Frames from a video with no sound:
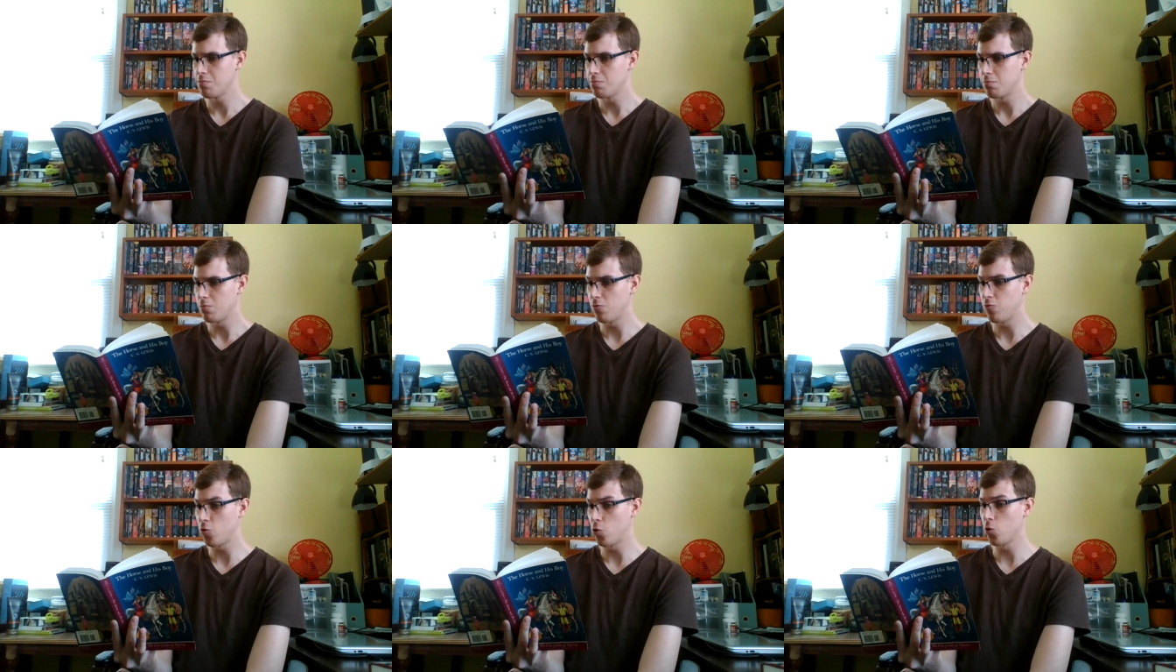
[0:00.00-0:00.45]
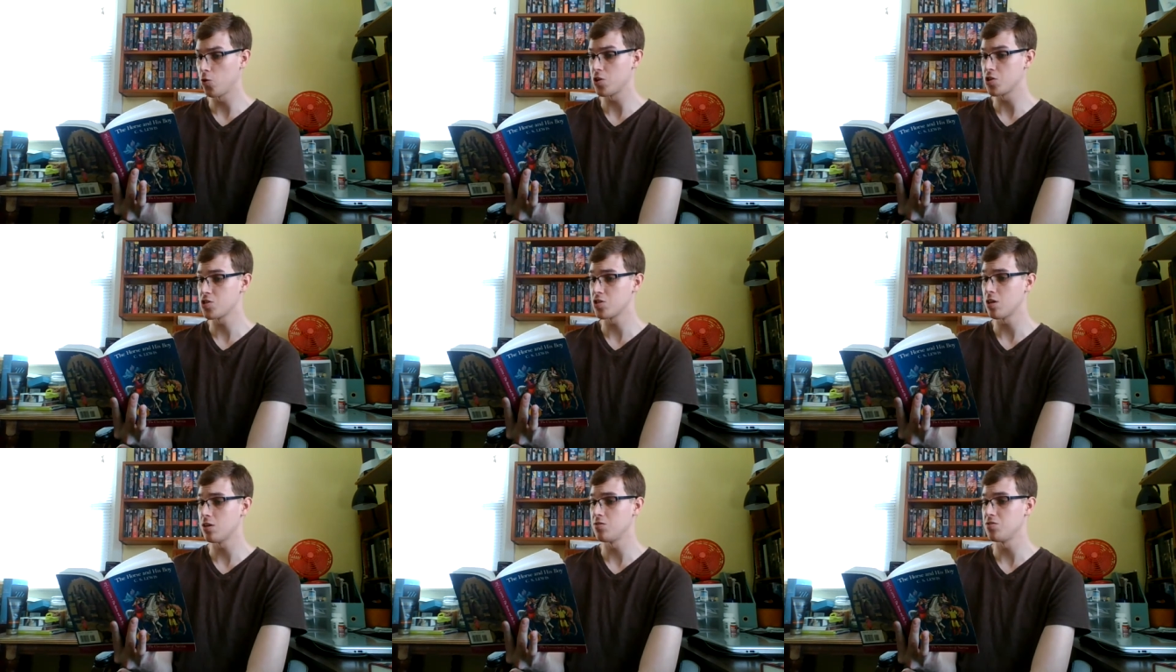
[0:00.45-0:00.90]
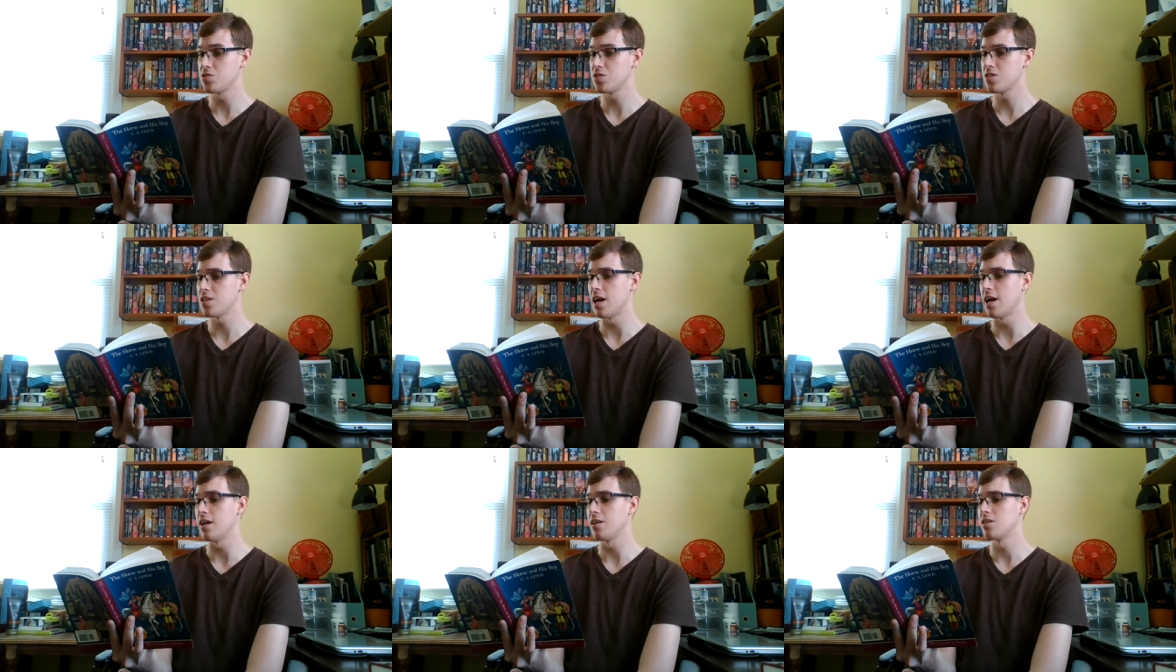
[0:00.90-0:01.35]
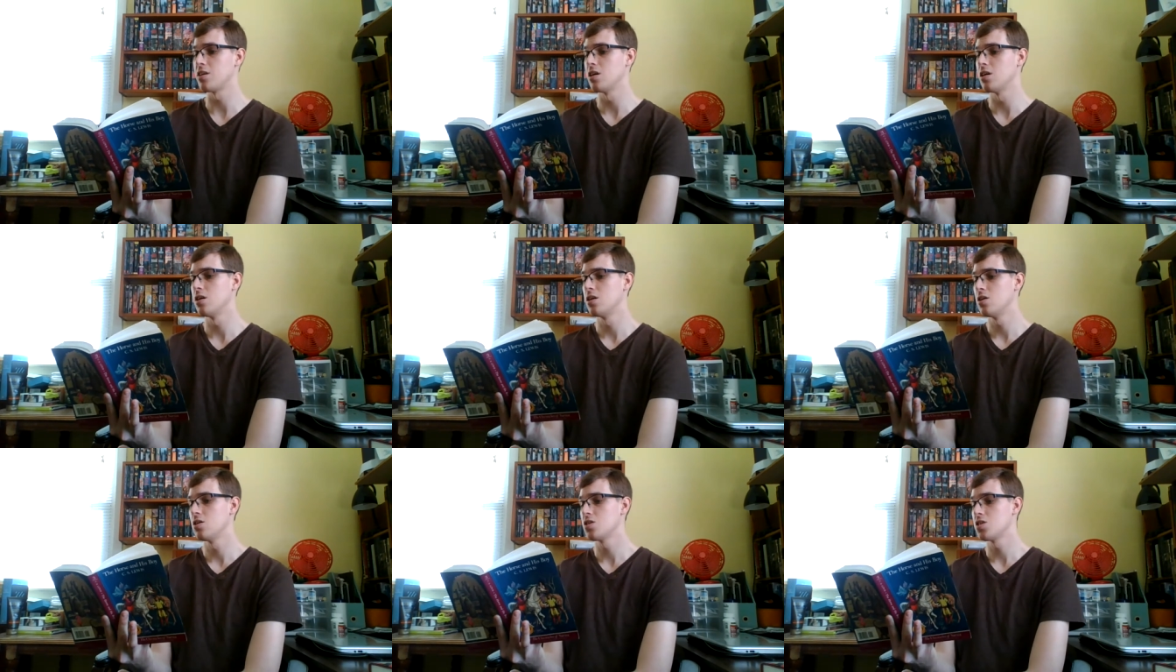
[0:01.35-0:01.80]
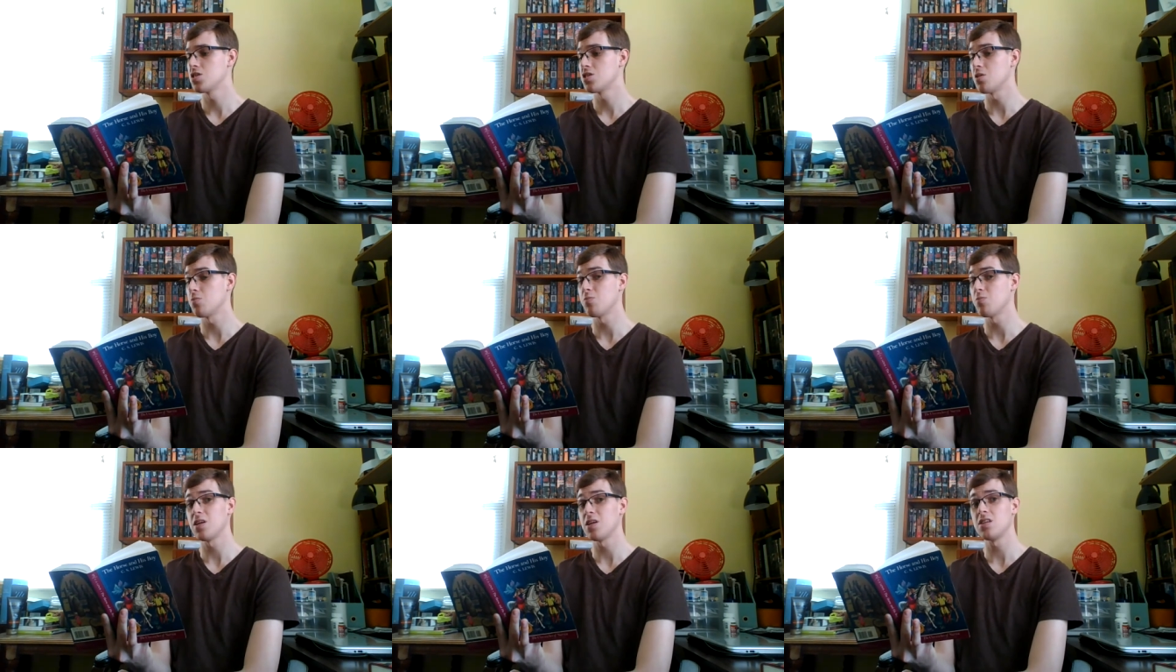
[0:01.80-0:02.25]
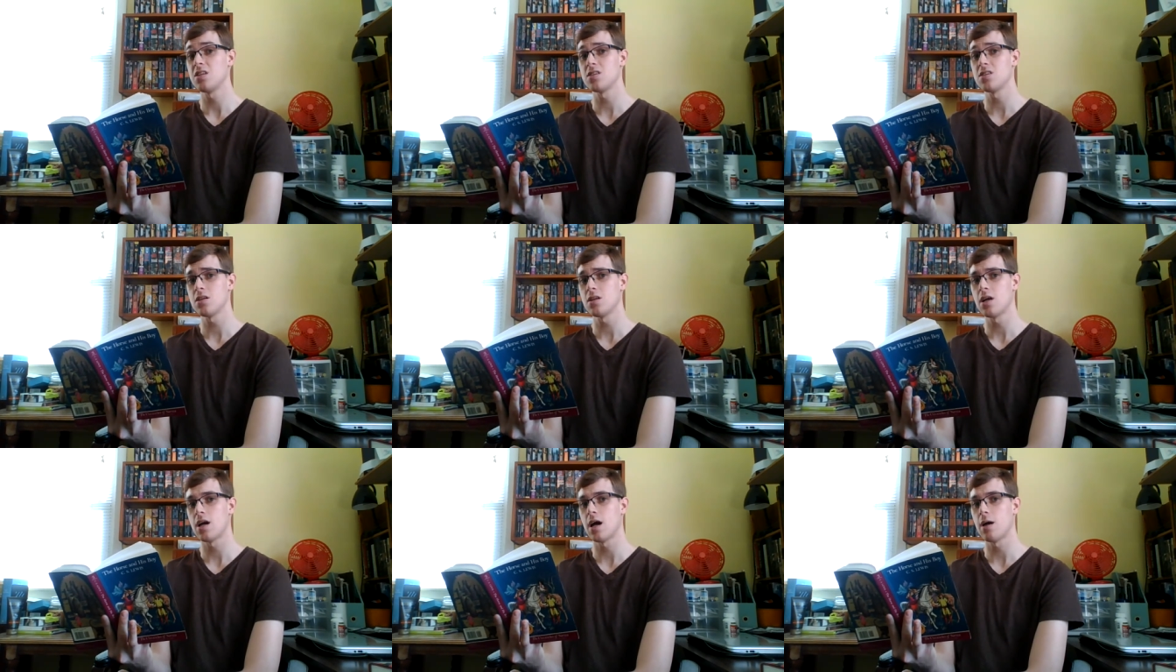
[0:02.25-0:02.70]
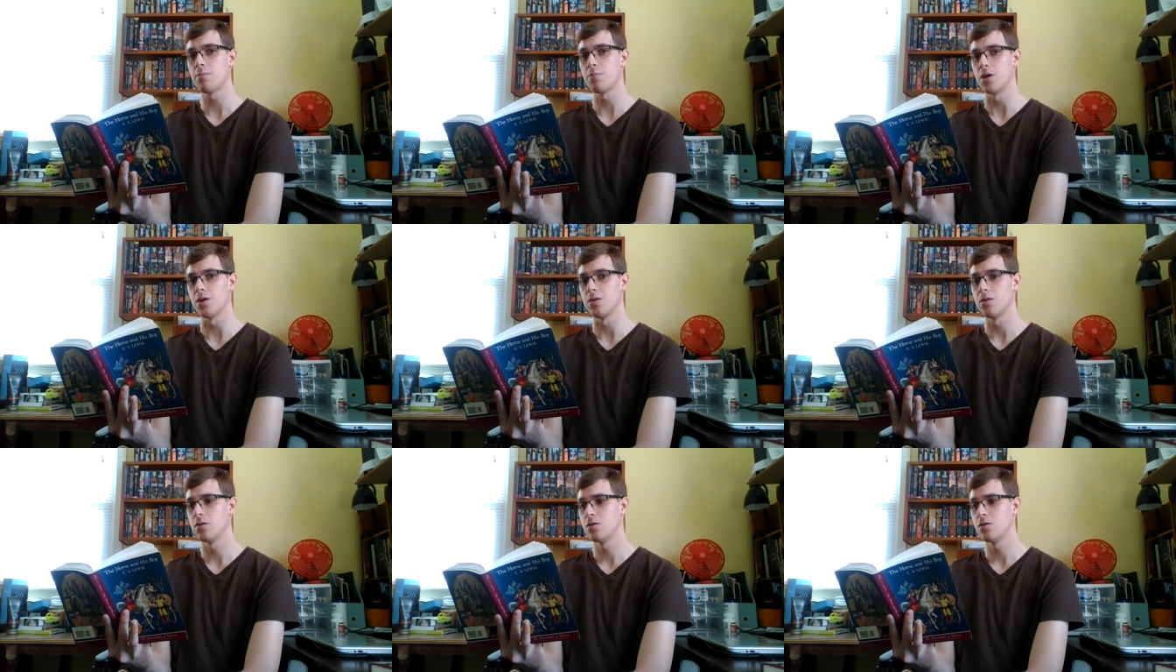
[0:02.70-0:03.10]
Before the sun set, something did happen.